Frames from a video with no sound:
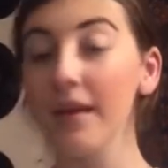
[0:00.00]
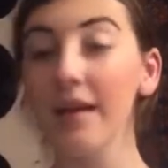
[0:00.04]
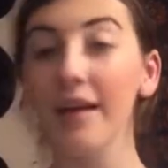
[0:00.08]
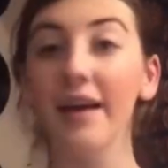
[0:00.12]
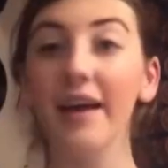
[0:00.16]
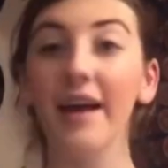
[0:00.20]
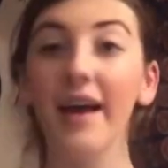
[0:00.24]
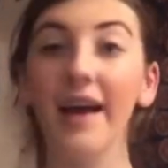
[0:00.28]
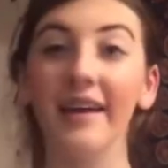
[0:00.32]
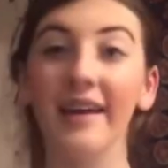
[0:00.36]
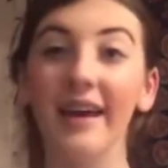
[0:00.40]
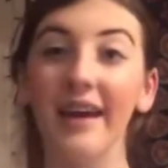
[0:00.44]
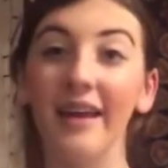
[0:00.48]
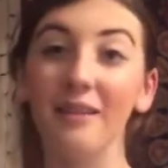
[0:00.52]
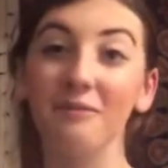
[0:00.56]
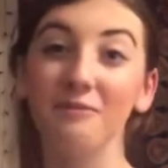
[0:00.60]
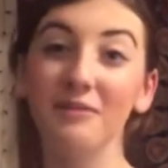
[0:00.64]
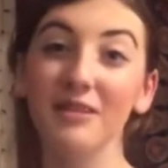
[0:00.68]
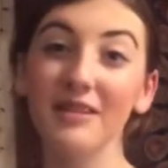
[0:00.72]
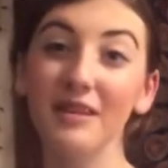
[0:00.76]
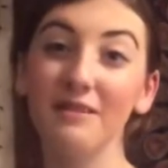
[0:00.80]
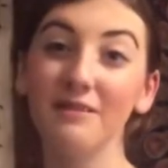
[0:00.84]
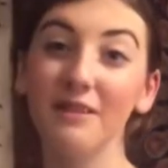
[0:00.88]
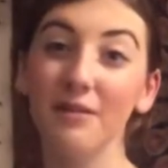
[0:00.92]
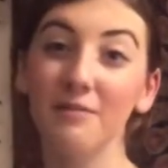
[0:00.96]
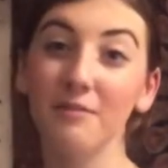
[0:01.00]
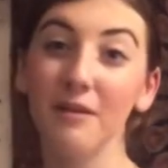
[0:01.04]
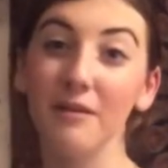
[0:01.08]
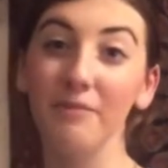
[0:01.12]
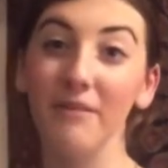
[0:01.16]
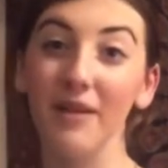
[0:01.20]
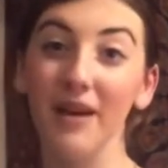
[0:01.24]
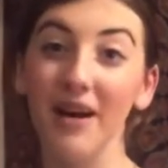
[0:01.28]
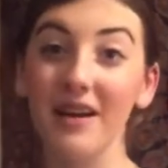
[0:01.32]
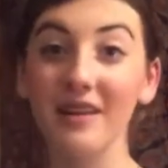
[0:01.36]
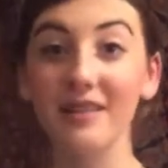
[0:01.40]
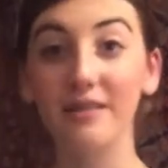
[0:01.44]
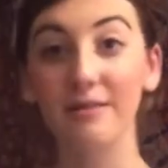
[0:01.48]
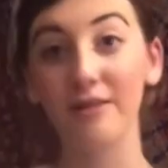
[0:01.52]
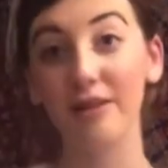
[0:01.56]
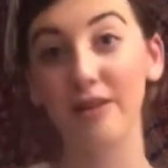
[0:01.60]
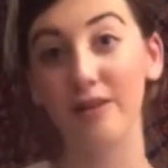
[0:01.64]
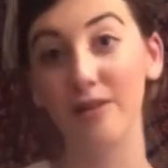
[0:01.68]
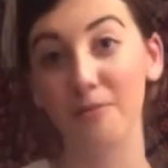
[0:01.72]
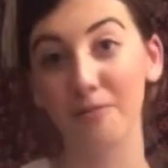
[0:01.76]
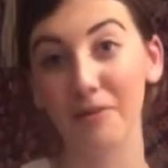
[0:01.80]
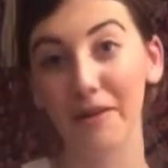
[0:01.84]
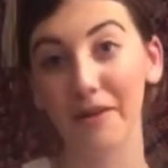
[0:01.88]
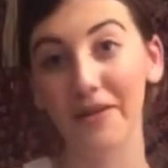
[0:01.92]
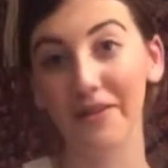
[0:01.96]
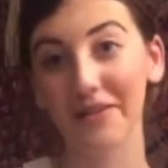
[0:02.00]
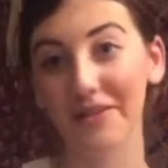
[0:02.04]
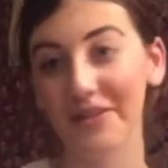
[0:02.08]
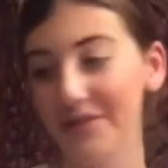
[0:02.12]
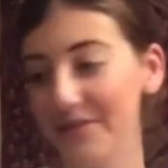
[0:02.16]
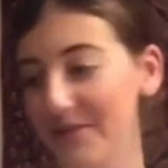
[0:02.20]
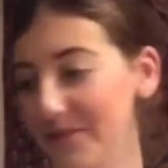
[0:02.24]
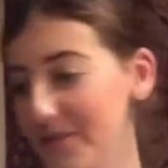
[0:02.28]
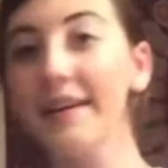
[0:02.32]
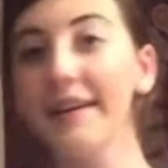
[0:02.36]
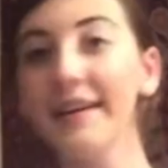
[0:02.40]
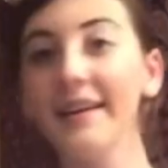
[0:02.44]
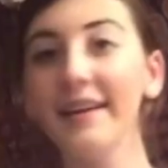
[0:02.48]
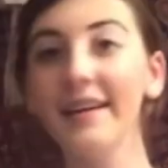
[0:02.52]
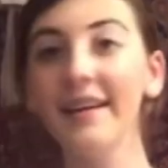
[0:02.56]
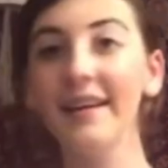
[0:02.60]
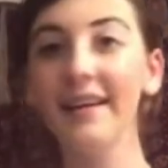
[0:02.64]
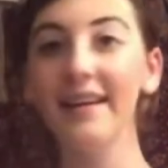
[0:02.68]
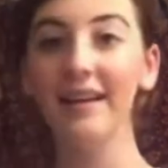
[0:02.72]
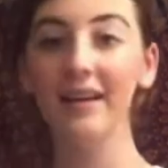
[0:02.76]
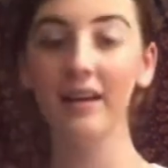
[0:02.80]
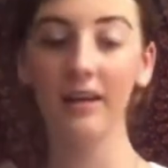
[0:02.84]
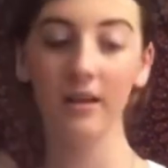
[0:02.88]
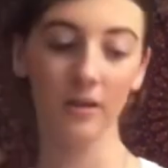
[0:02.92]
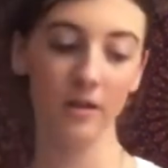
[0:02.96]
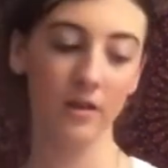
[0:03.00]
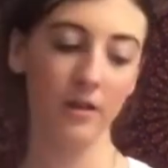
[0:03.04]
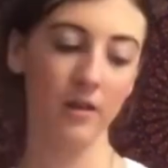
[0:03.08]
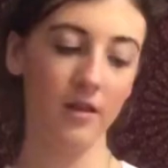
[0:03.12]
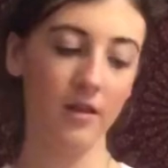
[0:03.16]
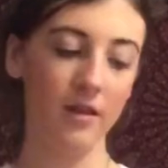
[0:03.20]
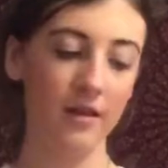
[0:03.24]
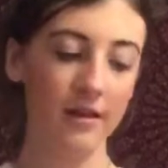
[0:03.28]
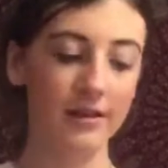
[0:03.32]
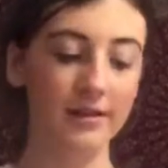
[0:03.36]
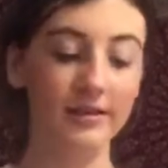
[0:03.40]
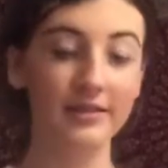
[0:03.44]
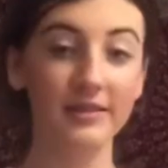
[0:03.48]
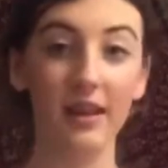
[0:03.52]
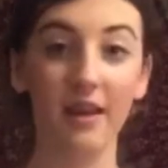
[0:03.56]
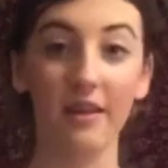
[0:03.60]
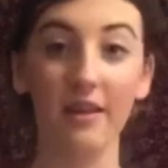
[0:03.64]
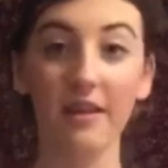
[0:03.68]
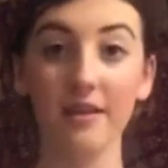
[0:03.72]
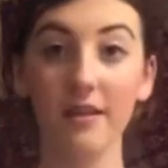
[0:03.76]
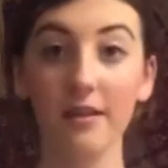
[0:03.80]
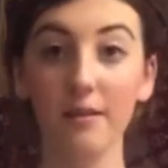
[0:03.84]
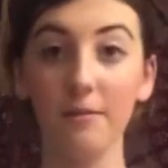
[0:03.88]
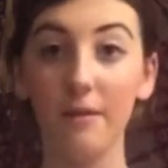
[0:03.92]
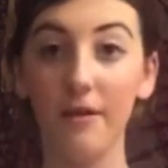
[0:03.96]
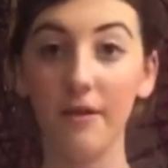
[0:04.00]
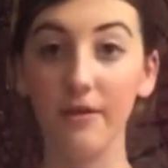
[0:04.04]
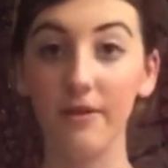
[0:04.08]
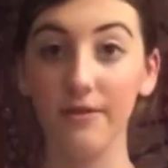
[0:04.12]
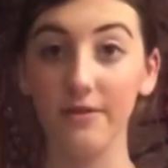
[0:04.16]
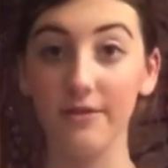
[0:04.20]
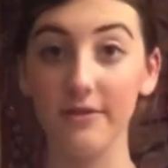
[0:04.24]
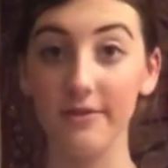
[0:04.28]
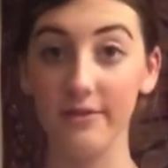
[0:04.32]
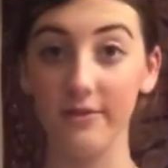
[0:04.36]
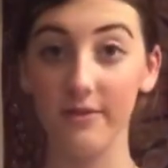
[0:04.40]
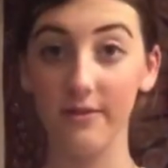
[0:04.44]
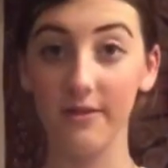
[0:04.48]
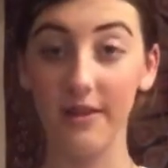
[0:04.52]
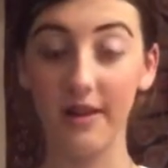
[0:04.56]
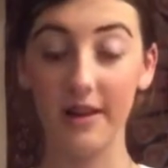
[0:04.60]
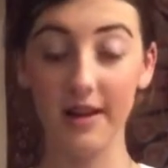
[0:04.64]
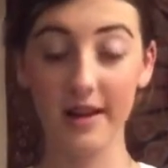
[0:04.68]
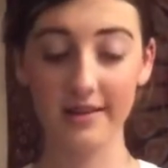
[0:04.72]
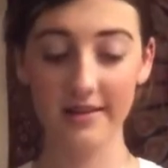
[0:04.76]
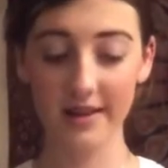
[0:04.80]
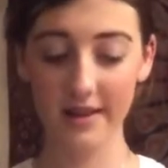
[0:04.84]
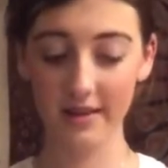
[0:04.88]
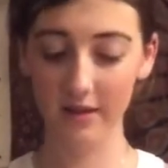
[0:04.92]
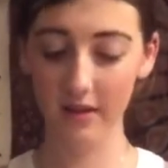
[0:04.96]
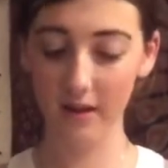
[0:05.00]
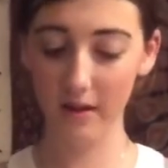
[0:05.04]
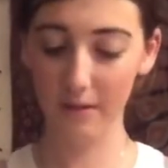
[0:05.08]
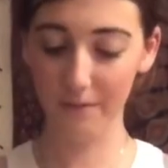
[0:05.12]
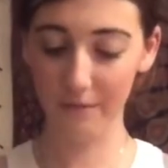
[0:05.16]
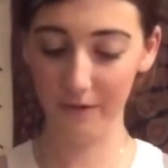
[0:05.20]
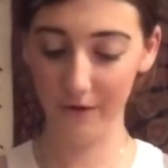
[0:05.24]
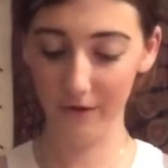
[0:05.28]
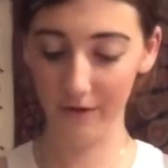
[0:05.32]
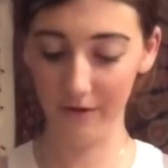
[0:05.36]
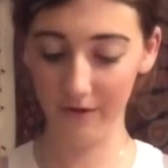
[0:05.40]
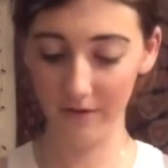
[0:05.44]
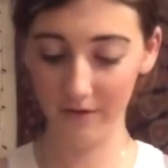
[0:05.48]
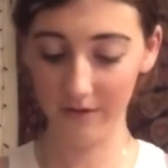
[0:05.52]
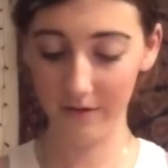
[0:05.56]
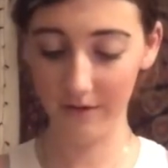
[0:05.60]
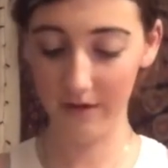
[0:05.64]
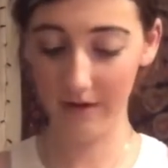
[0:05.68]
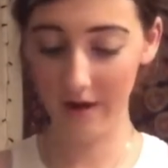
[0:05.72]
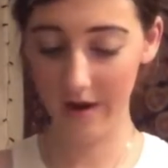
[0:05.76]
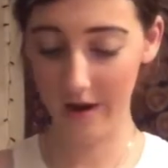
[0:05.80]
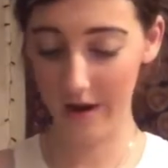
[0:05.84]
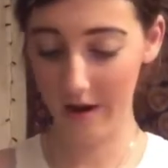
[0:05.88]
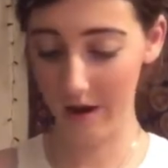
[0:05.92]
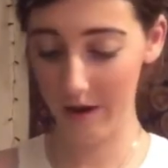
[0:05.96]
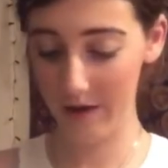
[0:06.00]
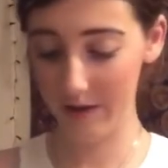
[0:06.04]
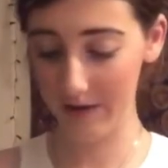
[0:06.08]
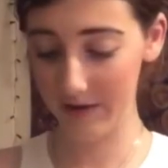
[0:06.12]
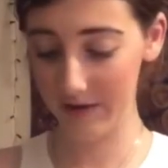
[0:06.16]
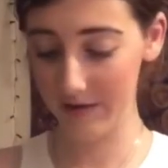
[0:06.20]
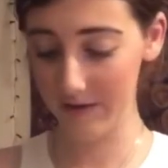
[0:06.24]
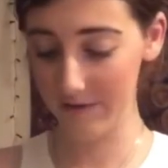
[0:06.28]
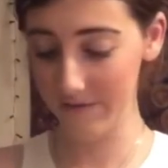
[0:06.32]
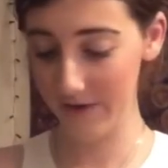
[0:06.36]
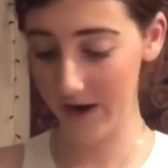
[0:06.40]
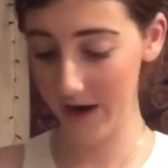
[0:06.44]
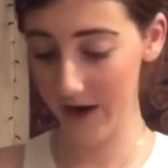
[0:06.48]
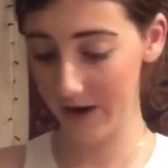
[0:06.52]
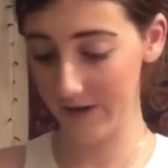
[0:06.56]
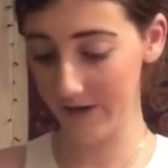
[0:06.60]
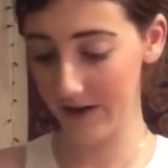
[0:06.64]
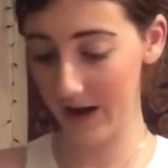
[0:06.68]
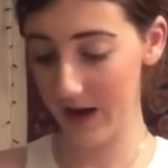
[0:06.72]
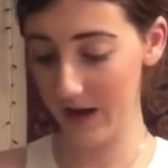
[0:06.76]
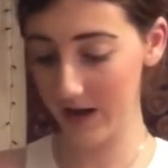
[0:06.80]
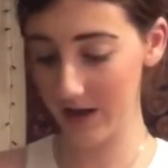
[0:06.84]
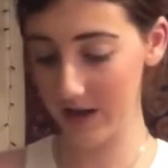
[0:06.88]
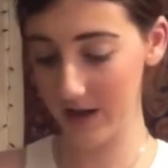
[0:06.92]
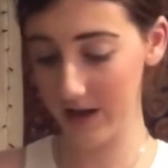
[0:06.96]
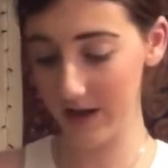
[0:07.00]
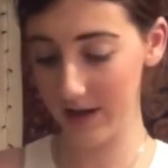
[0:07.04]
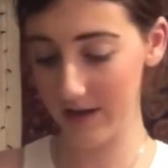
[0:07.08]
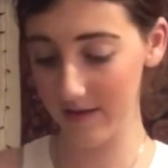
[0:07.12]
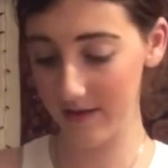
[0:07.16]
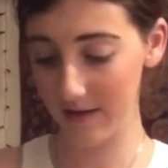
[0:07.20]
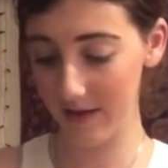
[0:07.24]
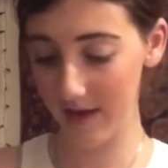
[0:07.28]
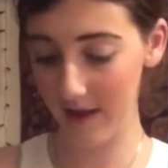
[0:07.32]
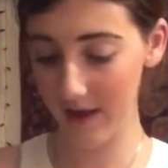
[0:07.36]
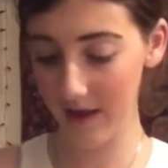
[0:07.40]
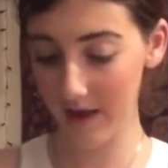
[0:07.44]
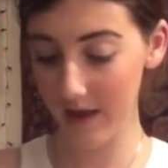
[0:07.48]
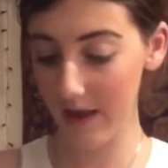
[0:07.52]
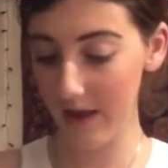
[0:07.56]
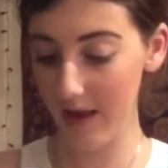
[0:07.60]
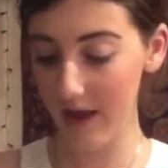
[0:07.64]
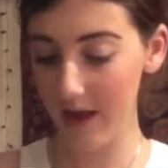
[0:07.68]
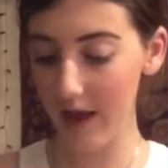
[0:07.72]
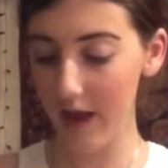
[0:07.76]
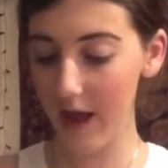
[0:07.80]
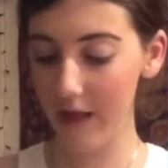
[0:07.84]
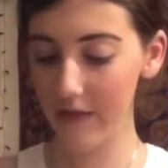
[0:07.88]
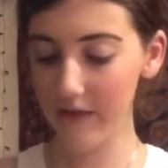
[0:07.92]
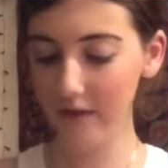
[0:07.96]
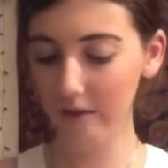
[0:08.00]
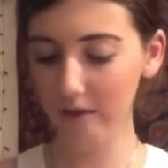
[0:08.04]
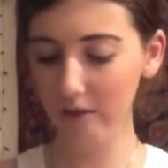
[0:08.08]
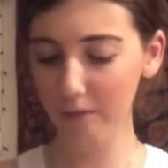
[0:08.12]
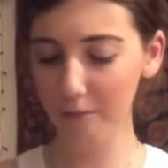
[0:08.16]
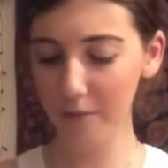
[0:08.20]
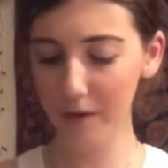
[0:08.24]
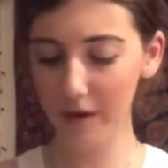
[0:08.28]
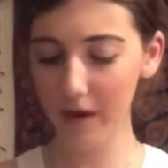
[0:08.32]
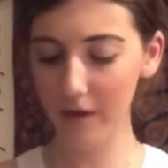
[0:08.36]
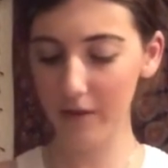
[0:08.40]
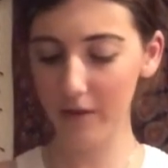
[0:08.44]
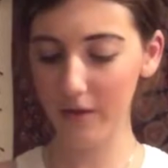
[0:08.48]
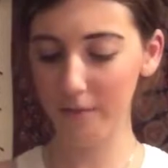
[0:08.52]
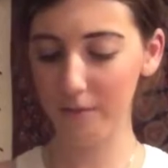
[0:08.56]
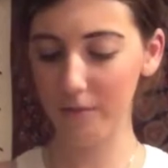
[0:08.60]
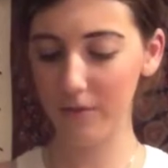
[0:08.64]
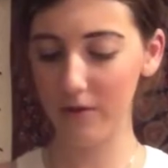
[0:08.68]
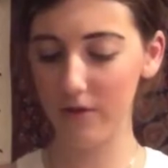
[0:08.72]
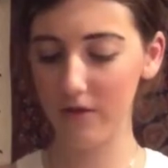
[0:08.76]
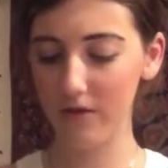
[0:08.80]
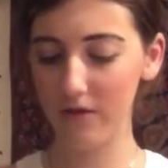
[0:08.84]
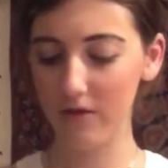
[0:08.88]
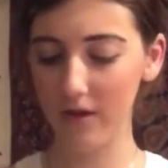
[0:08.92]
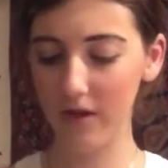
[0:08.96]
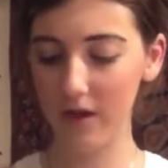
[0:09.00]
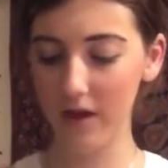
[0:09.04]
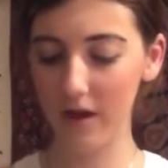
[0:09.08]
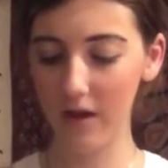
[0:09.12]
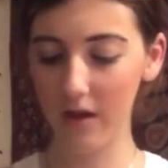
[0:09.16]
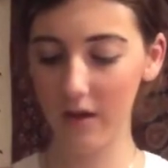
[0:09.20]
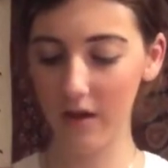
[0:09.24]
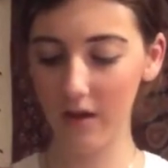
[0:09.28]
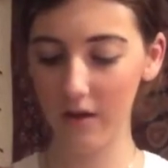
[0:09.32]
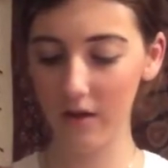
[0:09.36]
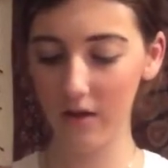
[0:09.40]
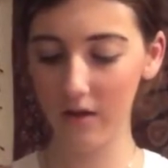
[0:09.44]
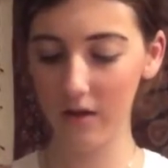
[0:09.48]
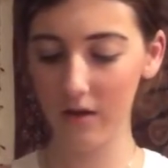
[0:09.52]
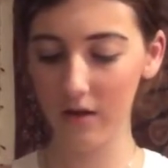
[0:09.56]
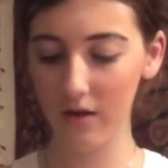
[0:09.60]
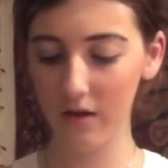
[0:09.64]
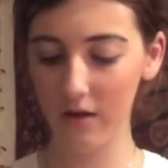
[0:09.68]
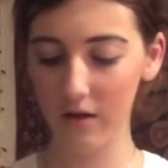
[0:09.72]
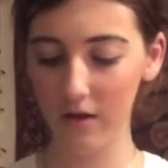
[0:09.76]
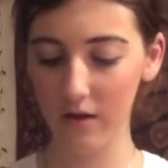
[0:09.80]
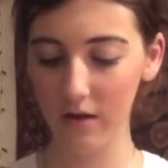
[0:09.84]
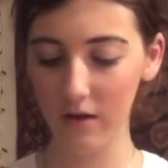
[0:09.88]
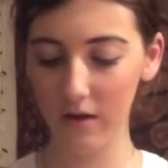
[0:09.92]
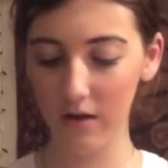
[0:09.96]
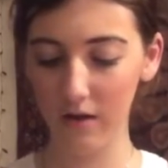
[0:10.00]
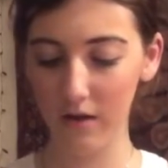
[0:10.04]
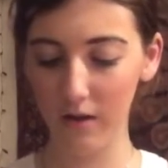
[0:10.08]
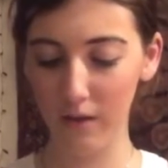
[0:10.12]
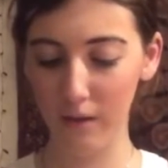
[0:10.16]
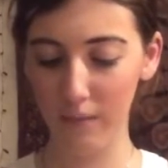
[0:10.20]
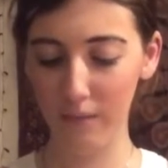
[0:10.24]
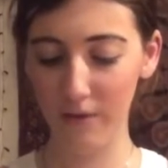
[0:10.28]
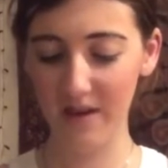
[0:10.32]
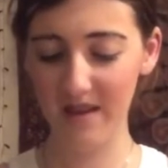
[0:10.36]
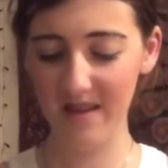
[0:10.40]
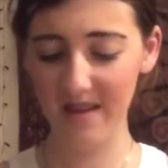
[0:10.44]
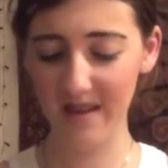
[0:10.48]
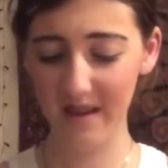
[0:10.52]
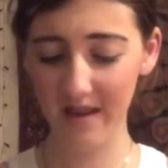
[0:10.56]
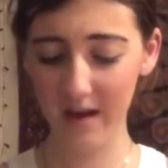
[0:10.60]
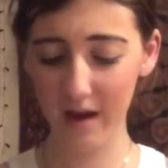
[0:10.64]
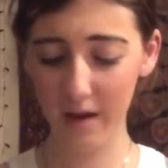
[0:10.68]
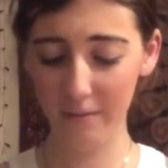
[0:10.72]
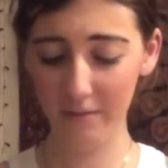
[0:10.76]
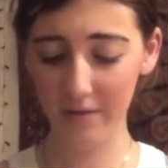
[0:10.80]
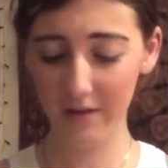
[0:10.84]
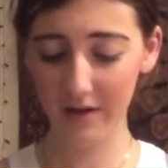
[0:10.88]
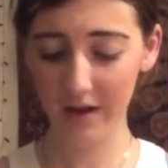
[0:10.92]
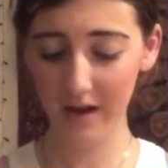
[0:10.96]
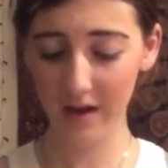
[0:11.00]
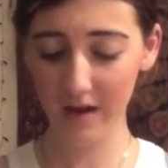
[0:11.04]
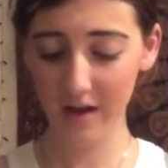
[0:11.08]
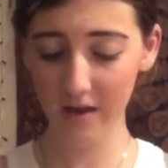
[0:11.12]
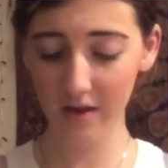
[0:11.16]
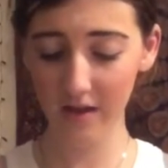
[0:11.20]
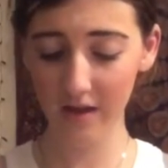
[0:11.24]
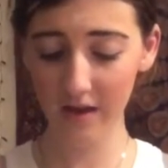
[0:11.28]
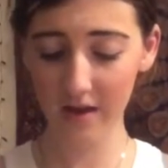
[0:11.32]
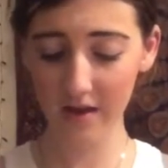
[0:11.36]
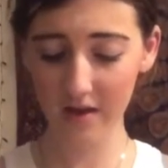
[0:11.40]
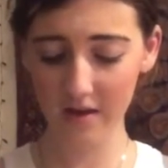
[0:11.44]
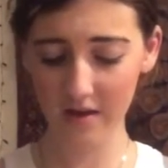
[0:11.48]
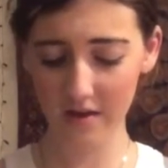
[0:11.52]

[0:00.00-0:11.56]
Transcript: Okay, then once I've done my blush, I'm going to do my contour. So this is my contour. The lid's actually broken. I know, this is very ratchet, isn't it? And this is by the Beauty Company, I think.